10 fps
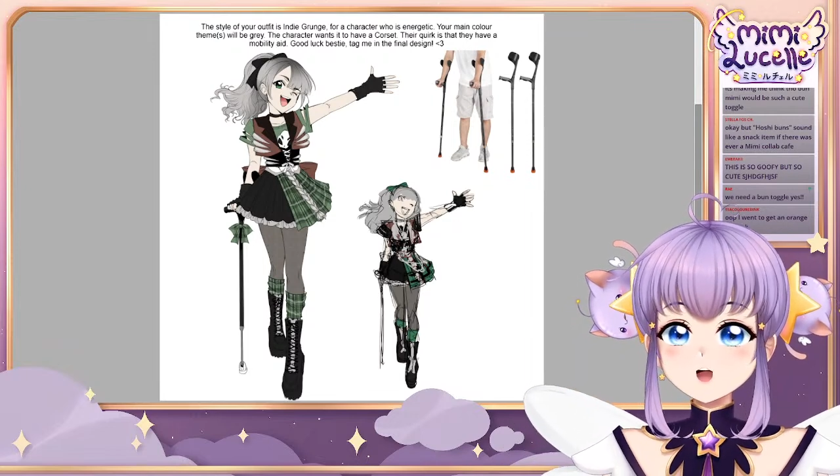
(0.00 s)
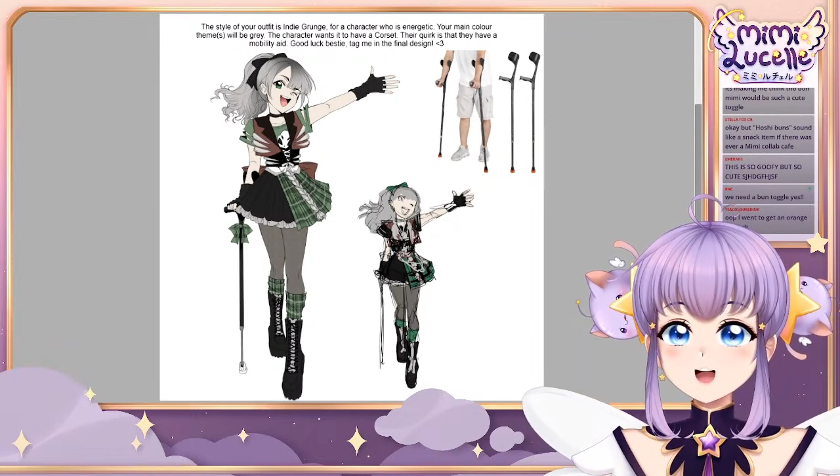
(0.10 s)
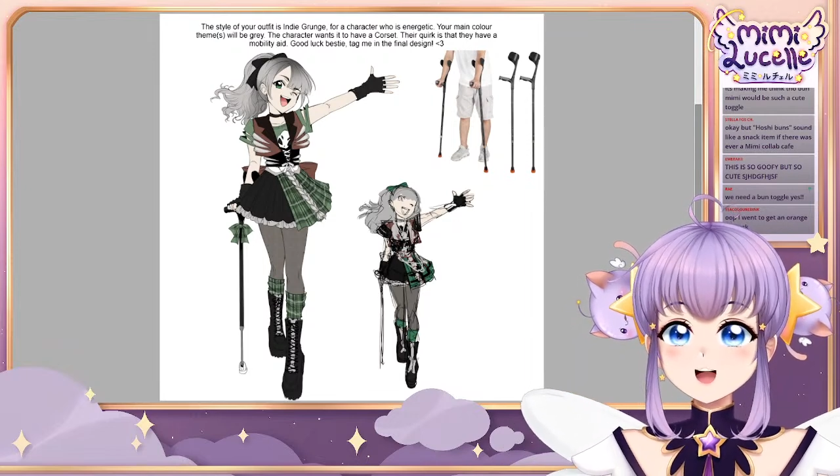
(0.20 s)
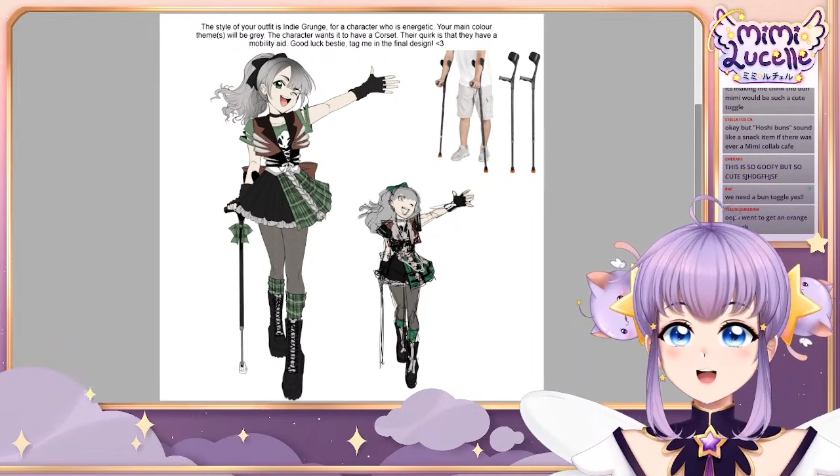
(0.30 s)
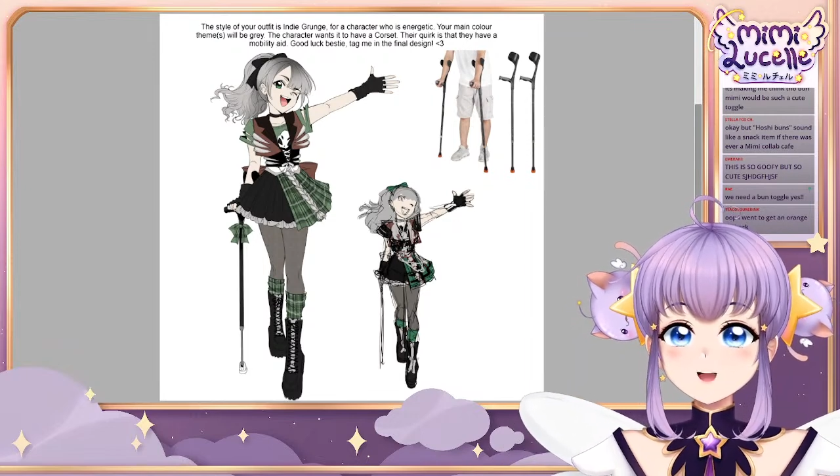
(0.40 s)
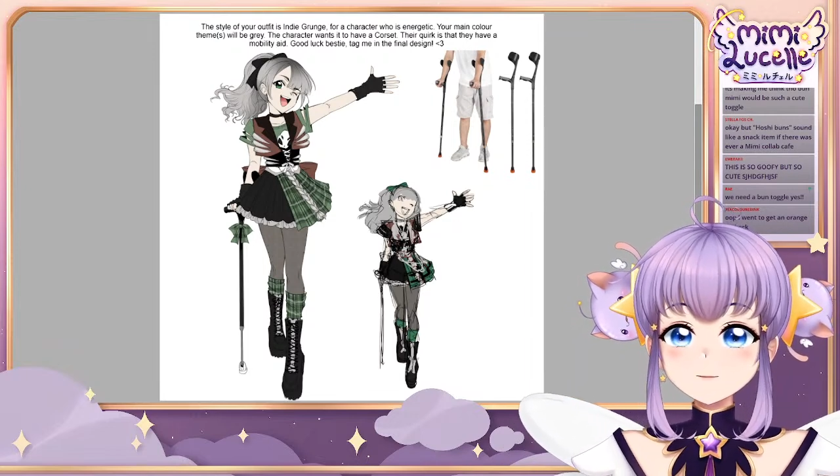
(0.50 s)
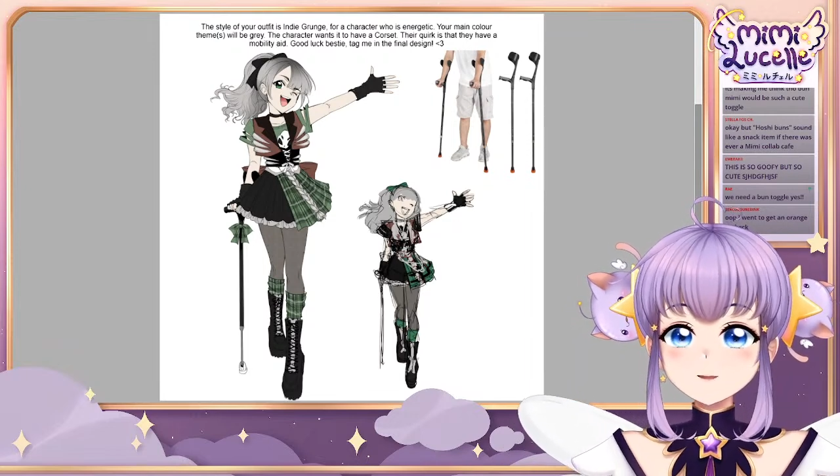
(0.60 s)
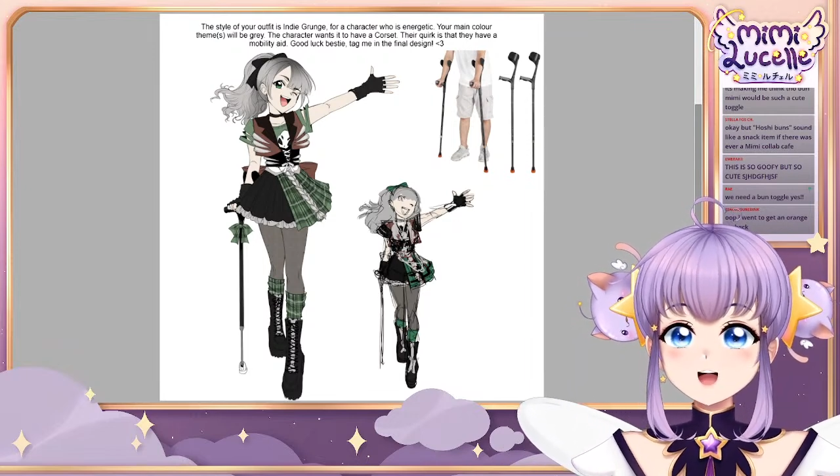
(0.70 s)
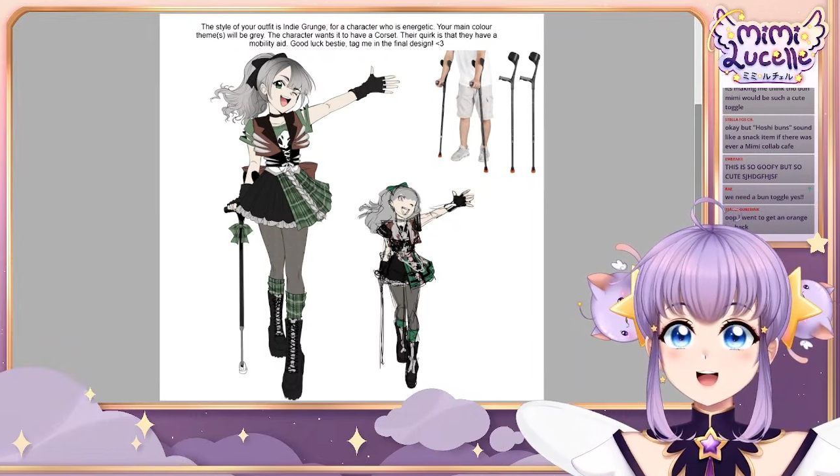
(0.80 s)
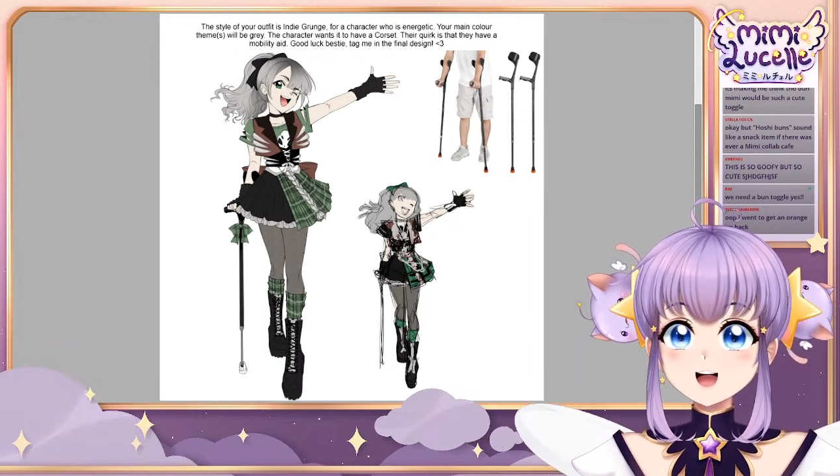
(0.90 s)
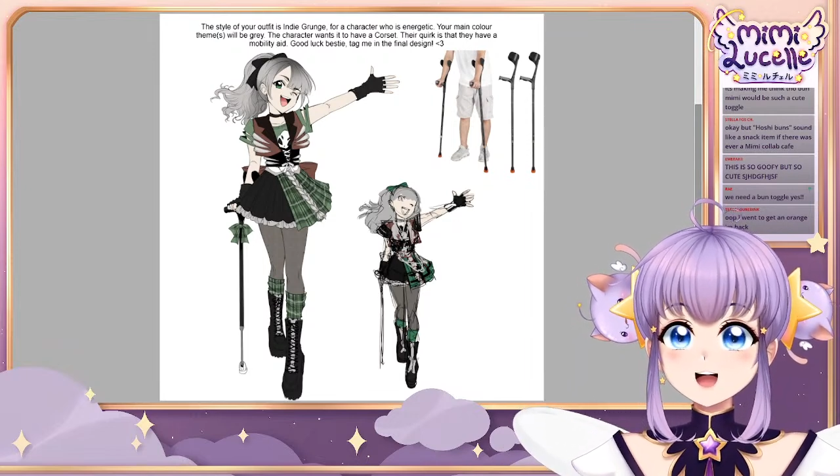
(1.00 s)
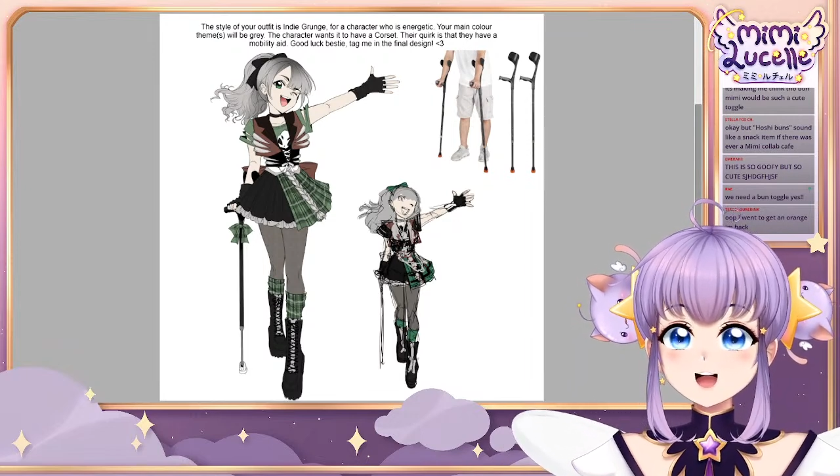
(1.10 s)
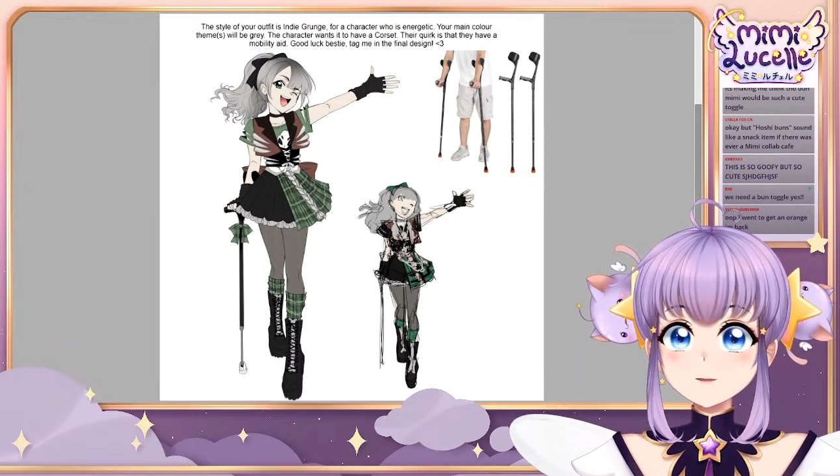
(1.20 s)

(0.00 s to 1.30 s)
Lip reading: ever a Mimi collab